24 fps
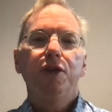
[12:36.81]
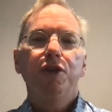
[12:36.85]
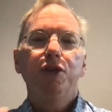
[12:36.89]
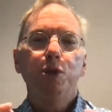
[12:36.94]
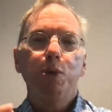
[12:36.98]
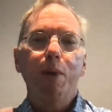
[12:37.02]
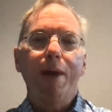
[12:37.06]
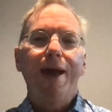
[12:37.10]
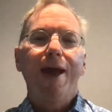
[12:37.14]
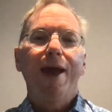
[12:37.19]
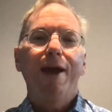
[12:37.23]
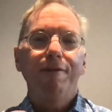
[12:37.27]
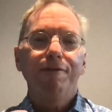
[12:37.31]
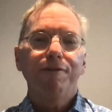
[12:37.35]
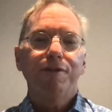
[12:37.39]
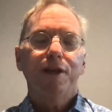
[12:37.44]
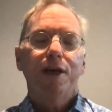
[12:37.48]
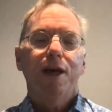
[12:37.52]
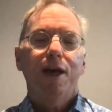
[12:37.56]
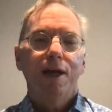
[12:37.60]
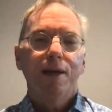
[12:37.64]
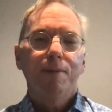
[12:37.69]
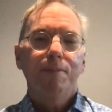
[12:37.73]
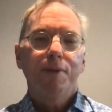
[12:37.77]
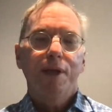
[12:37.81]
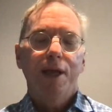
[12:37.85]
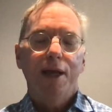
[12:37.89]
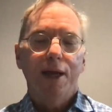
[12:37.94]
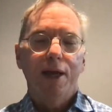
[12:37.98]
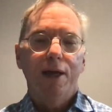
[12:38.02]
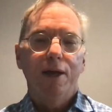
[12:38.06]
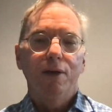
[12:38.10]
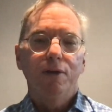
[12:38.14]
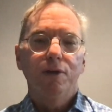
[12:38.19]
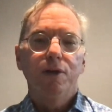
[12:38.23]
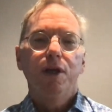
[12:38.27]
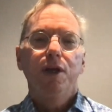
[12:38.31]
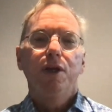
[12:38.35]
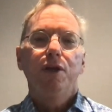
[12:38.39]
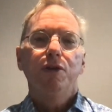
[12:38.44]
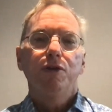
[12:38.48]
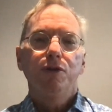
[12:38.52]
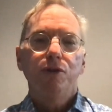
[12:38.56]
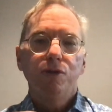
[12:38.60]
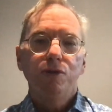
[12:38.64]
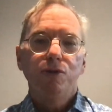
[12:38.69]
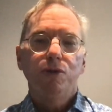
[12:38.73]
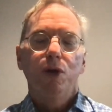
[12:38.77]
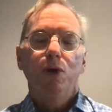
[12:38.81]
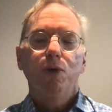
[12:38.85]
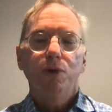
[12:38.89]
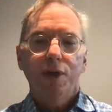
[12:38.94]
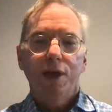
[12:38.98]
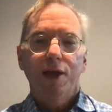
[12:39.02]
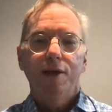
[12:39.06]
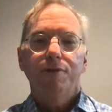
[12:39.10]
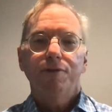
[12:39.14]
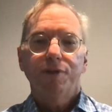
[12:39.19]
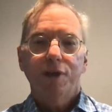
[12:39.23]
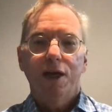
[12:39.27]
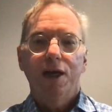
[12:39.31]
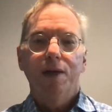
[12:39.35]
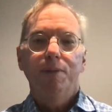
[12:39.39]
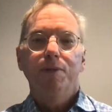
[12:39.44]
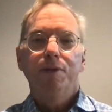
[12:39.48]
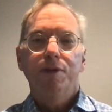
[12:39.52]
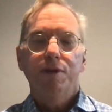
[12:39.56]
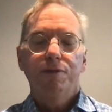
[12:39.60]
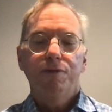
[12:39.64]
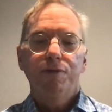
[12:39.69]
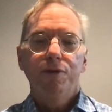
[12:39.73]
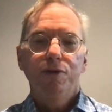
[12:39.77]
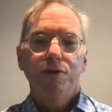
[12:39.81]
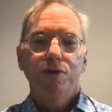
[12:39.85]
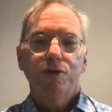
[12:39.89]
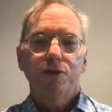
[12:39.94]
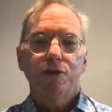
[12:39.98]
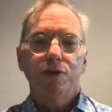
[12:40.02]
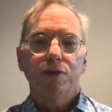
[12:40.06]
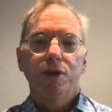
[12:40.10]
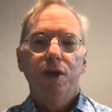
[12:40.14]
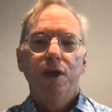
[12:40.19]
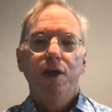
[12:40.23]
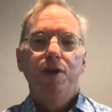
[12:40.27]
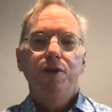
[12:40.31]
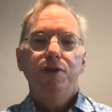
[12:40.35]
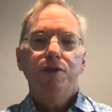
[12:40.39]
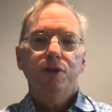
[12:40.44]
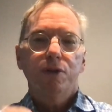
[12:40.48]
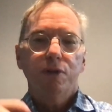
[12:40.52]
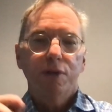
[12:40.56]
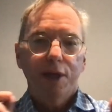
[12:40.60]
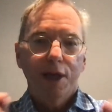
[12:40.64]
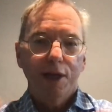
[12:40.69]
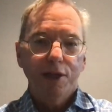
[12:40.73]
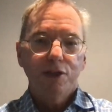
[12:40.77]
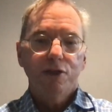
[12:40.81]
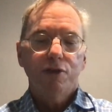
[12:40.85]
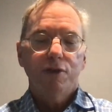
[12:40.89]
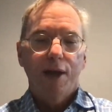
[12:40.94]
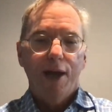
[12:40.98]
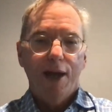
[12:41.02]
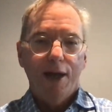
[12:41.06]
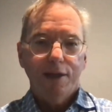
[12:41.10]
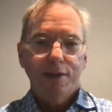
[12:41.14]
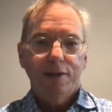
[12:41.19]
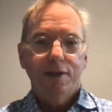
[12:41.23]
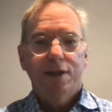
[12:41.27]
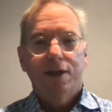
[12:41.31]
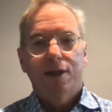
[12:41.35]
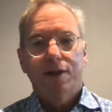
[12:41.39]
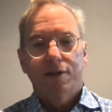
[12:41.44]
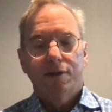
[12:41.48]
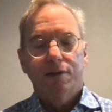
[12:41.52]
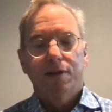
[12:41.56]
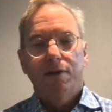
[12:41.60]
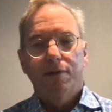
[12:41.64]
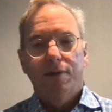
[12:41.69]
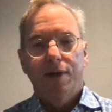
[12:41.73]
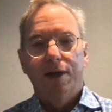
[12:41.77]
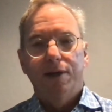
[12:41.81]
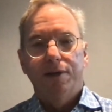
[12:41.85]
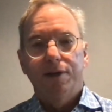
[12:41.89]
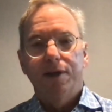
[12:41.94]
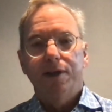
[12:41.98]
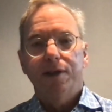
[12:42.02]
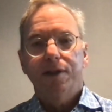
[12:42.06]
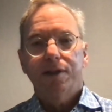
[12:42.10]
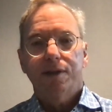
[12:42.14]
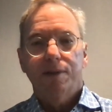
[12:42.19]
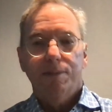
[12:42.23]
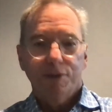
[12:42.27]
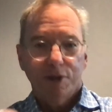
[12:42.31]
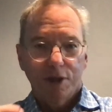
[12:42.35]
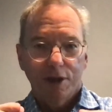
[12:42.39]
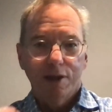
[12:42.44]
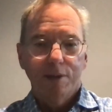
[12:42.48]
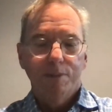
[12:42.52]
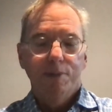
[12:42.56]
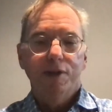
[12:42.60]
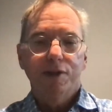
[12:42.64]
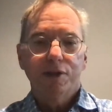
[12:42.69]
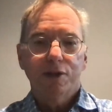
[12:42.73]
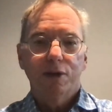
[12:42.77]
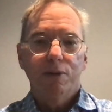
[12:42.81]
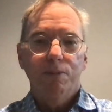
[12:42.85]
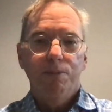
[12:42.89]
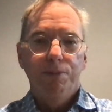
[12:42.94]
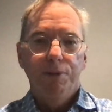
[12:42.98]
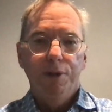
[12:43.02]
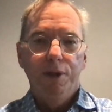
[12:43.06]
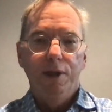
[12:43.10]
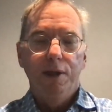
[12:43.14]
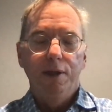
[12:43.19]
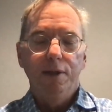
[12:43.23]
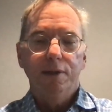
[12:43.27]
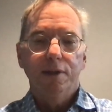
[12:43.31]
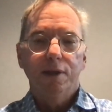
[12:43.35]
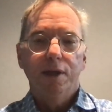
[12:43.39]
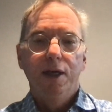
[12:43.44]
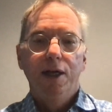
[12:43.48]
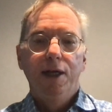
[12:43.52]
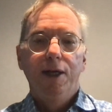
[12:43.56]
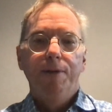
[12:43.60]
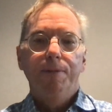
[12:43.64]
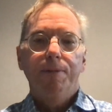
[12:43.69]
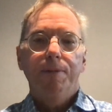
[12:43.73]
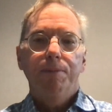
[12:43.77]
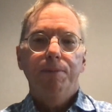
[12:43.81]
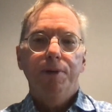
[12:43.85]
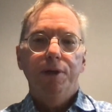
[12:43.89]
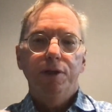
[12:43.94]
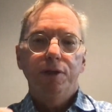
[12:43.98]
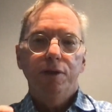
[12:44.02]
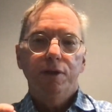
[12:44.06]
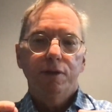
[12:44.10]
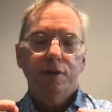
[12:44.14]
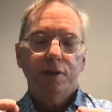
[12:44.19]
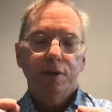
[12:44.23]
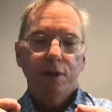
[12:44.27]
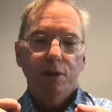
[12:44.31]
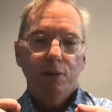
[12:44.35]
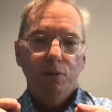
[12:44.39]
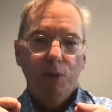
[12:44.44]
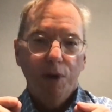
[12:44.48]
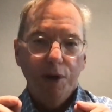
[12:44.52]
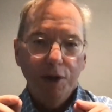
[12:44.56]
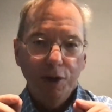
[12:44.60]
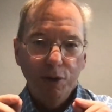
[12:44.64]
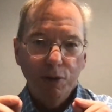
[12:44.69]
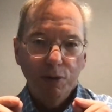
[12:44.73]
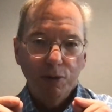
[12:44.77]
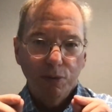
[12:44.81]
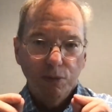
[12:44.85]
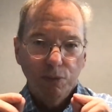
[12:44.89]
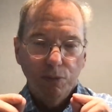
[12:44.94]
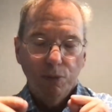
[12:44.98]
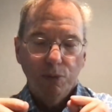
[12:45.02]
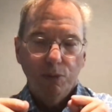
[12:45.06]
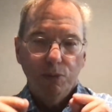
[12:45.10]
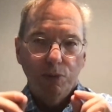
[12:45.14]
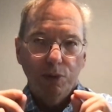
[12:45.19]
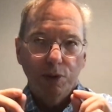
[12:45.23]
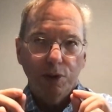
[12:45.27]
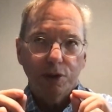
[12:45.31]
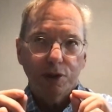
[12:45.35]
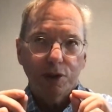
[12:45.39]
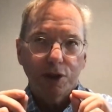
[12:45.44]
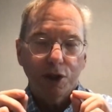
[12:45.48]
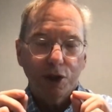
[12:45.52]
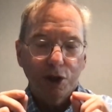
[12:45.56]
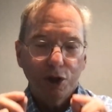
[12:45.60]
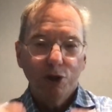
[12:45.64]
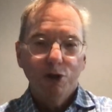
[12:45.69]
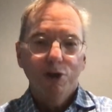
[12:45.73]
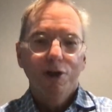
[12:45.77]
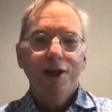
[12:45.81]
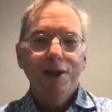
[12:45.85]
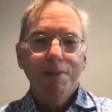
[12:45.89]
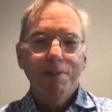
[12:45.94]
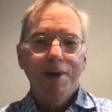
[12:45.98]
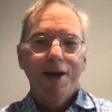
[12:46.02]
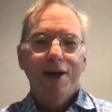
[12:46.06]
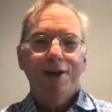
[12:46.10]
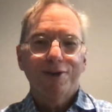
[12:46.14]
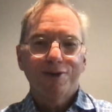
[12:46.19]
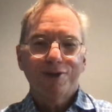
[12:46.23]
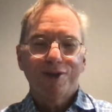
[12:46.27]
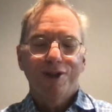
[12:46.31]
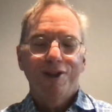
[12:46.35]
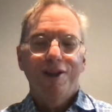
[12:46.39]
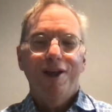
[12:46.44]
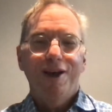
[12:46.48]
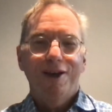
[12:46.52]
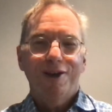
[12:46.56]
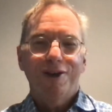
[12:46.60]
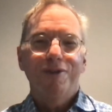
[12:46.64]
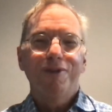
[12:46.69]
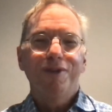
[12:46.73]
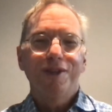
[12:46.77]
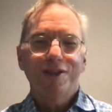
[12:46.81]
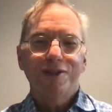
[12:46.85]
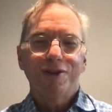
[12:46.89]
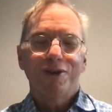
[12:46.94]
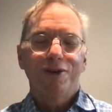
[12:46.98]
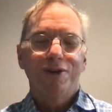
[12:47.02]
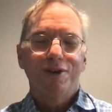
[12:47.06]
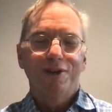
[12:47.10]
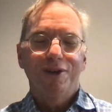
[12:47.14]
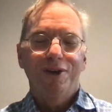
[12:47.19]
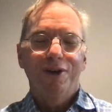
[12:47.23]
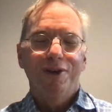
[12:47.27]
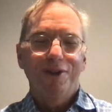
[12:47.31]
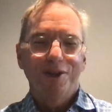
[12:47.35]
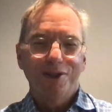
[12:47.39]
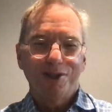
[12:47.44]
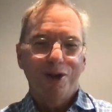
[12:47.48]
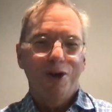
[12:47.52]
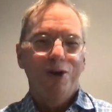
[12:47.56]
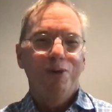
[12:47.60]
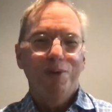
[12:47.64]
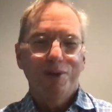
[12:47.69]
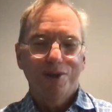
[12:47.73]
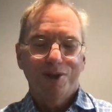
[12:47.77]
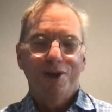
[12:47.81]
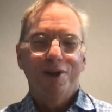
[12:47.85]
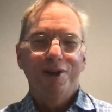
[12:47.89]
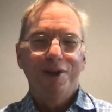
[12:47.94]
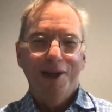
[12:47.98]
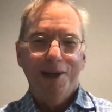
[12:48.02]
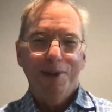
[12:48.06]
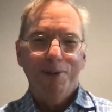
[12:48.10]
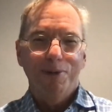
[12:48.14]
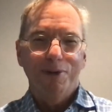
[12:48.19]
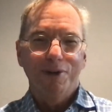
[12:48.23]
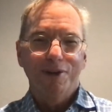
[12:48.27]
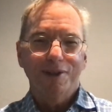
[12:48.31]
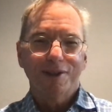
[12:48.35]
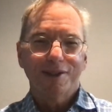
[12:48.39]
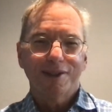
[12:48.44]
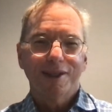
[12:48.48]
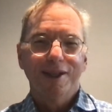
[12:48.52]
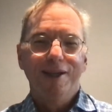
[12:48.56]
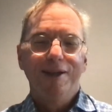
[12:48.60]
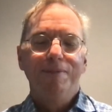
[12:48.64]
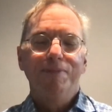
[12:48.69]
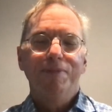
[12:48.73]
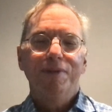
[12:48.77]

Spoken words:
You have time now, you don't have time in the future. So get your act together around this. I'm sorry to be so blunt, but security matters a lot on these always on networks.